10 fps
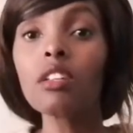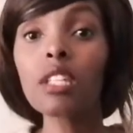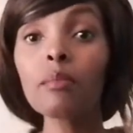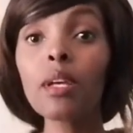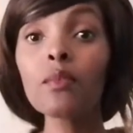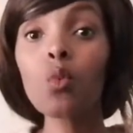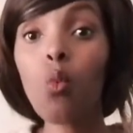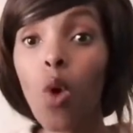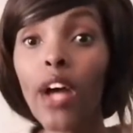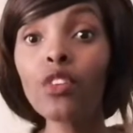Sometimes
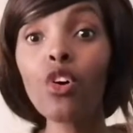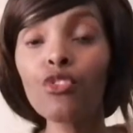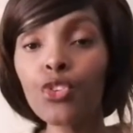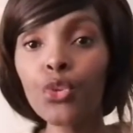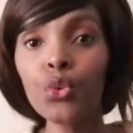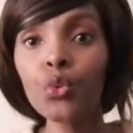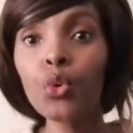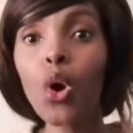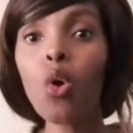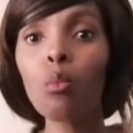one of
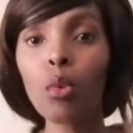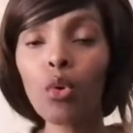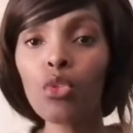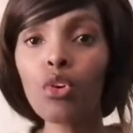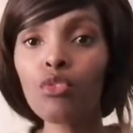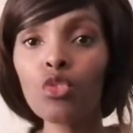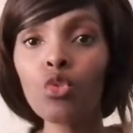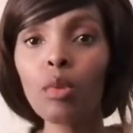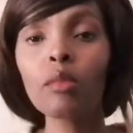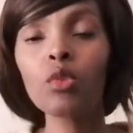you or both of
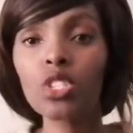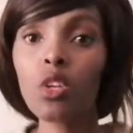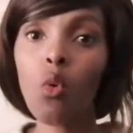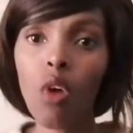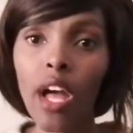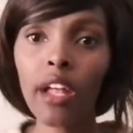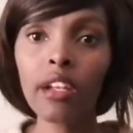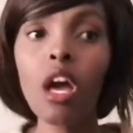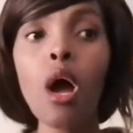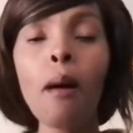you, but mostly
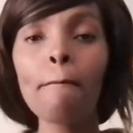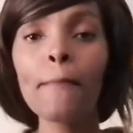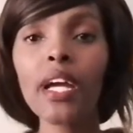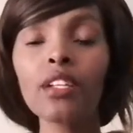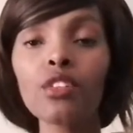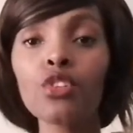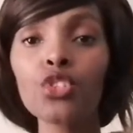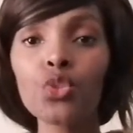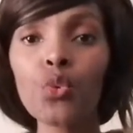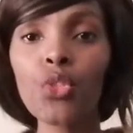one, might
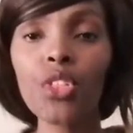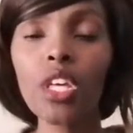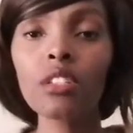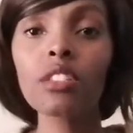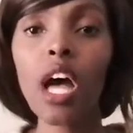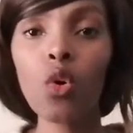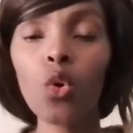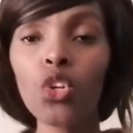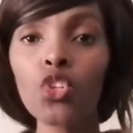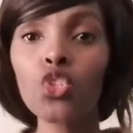not do things
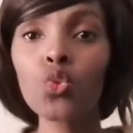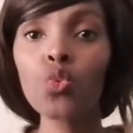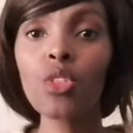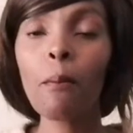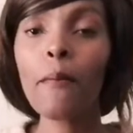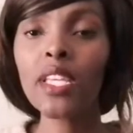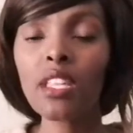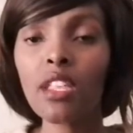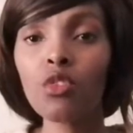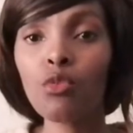according to the
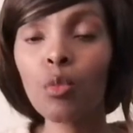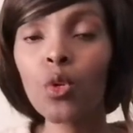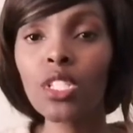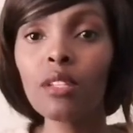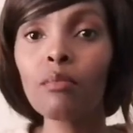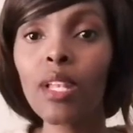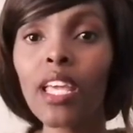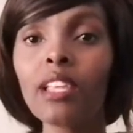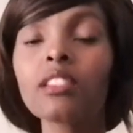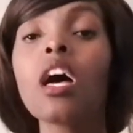measure that you've put in
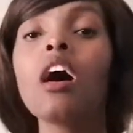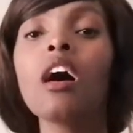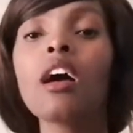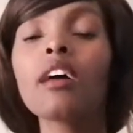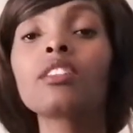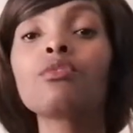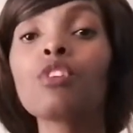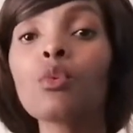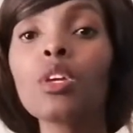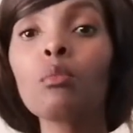place. It's
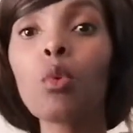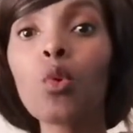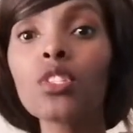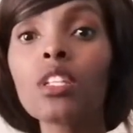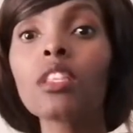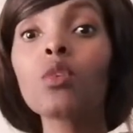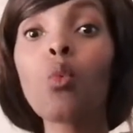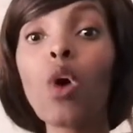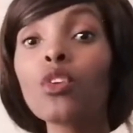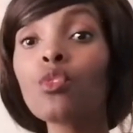very important that
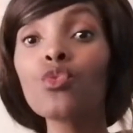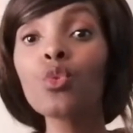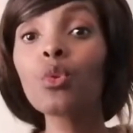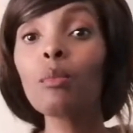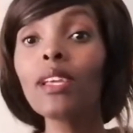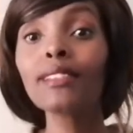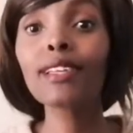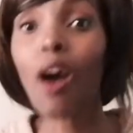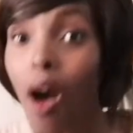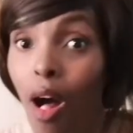one of you remains
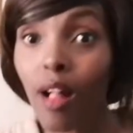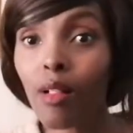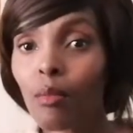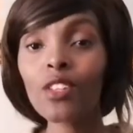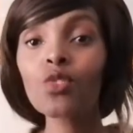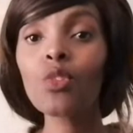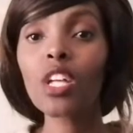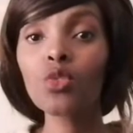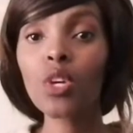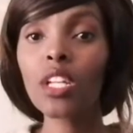calm so
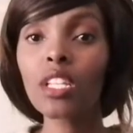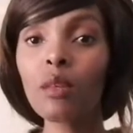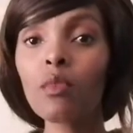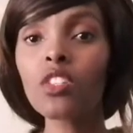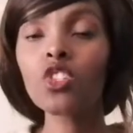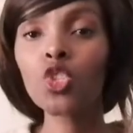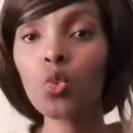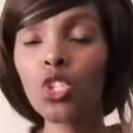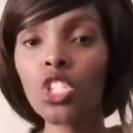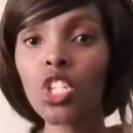that you can keep the
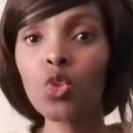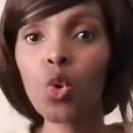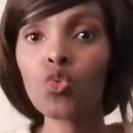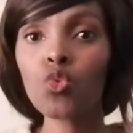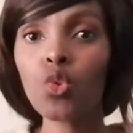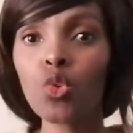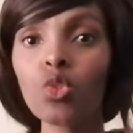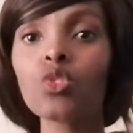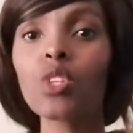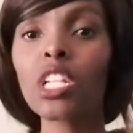situation in control,
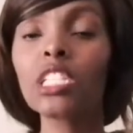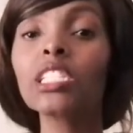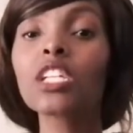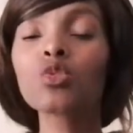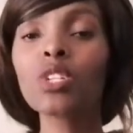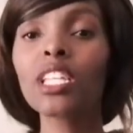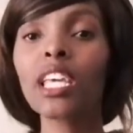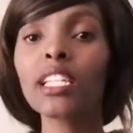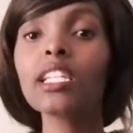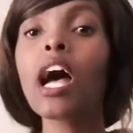so that it does not
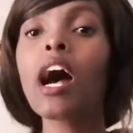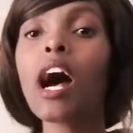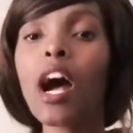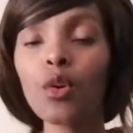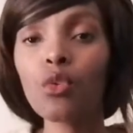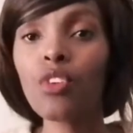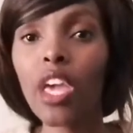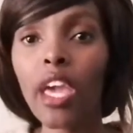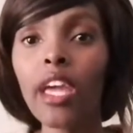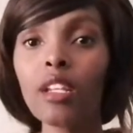get out of
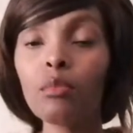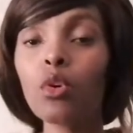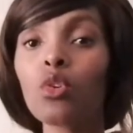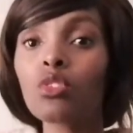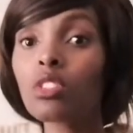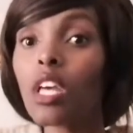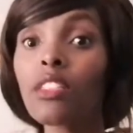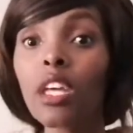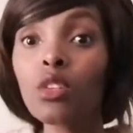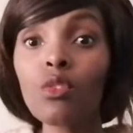hand. Because at
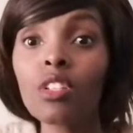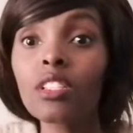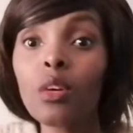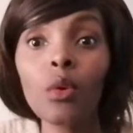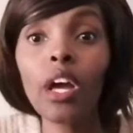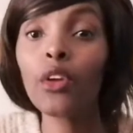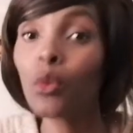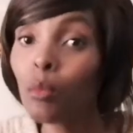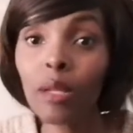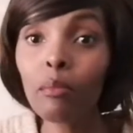the end of the day, we are
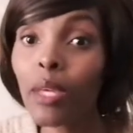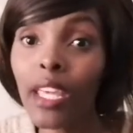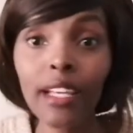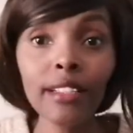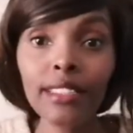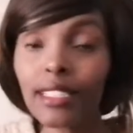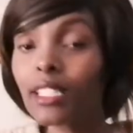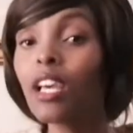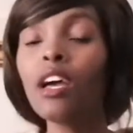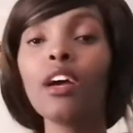human beings.
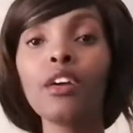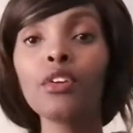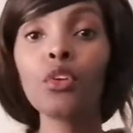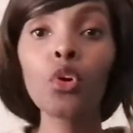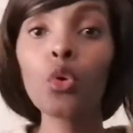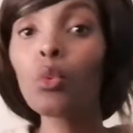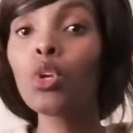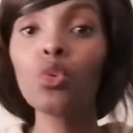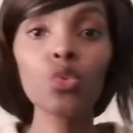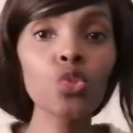We
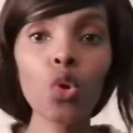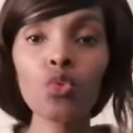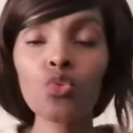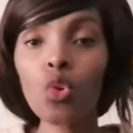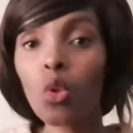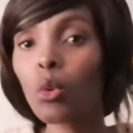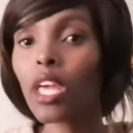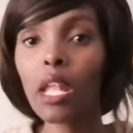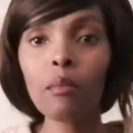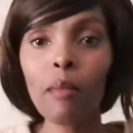lose control, we
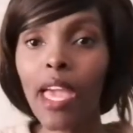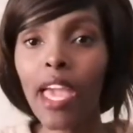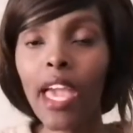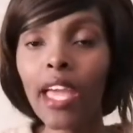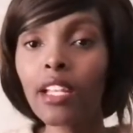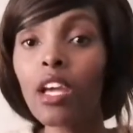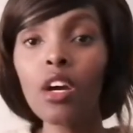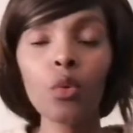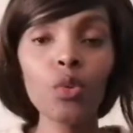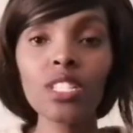get mad,
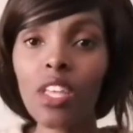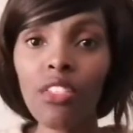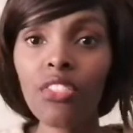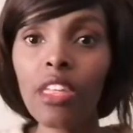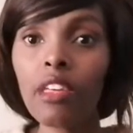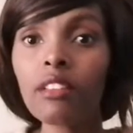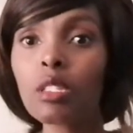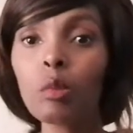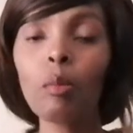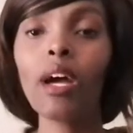we say things,
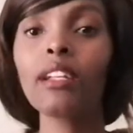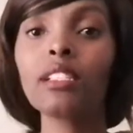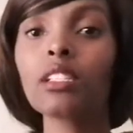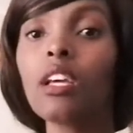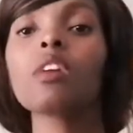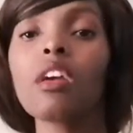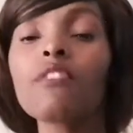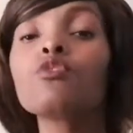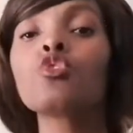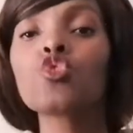but
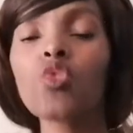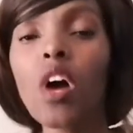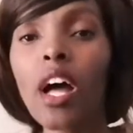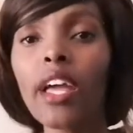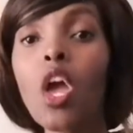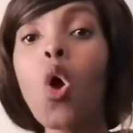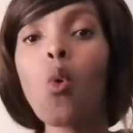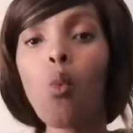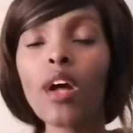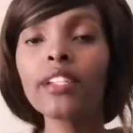if you try,
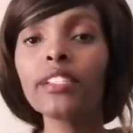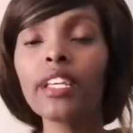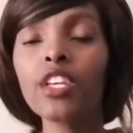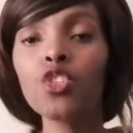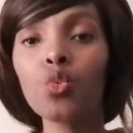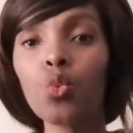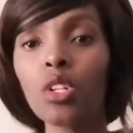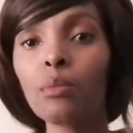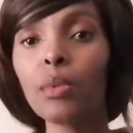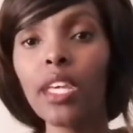one day you
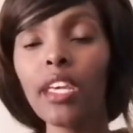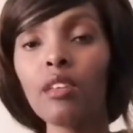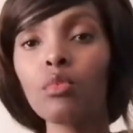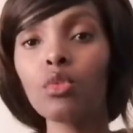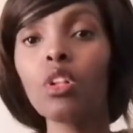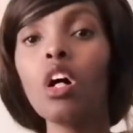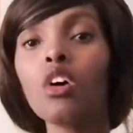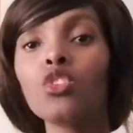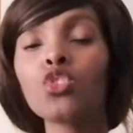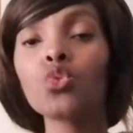will be able
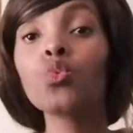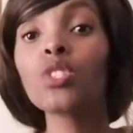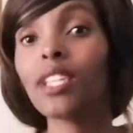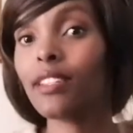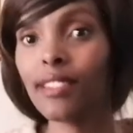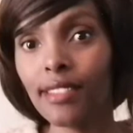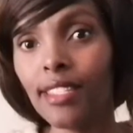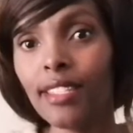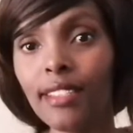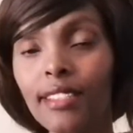to
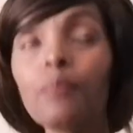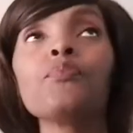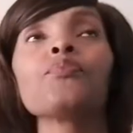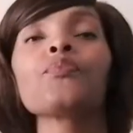succeed.